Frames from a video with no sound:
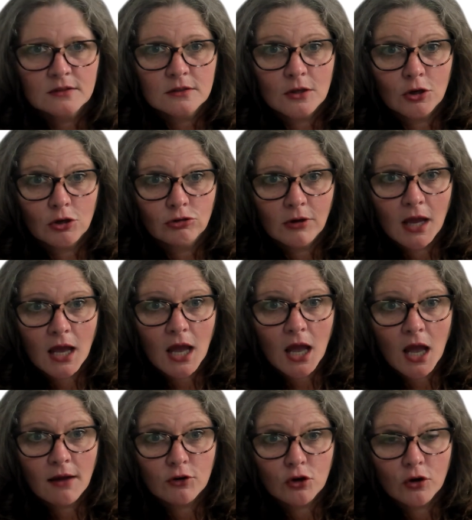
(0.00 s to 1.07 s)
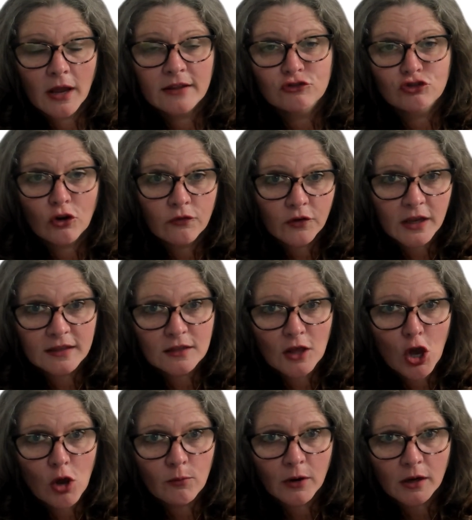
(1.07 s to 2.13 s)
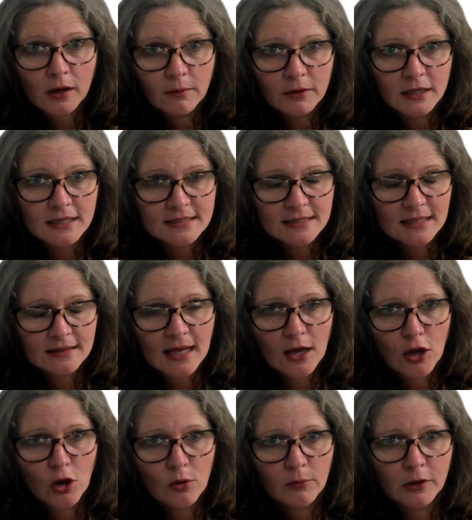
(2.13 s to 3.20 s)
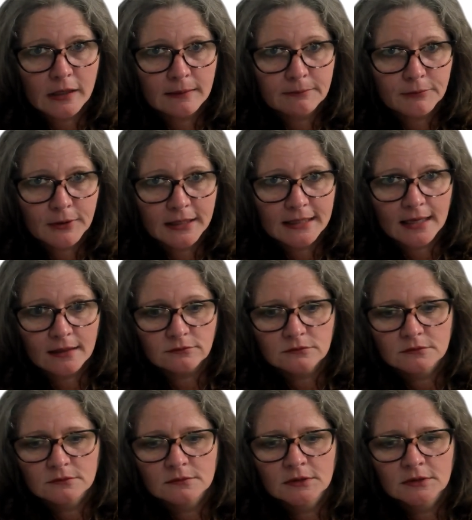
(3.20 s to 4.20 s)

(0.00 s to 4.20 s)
So have a great, and don't forget the homework. I'm going to set that homework up right now.